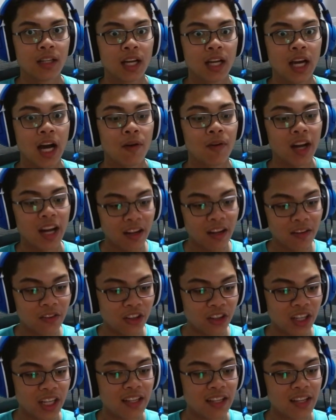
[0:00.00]

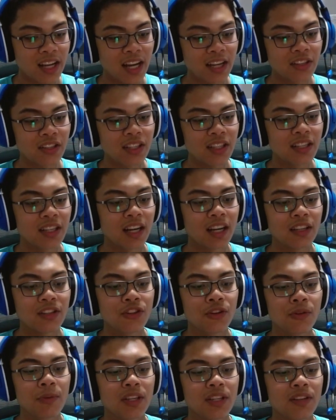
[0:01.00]
However, it's actually not
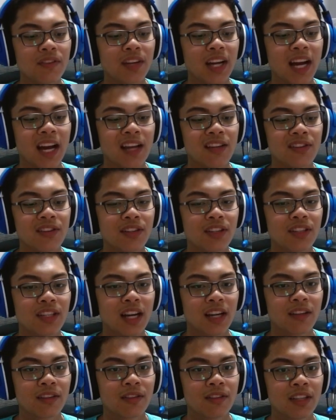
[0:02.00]
too much of a hassle to
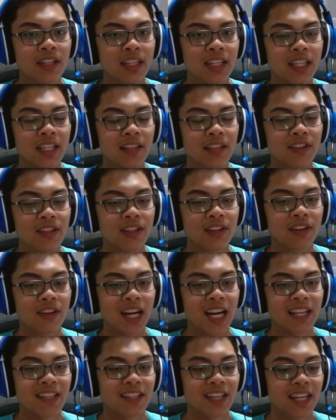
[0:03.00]
download it, even though
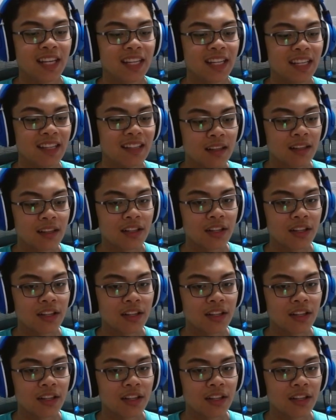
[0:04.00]
I say it is.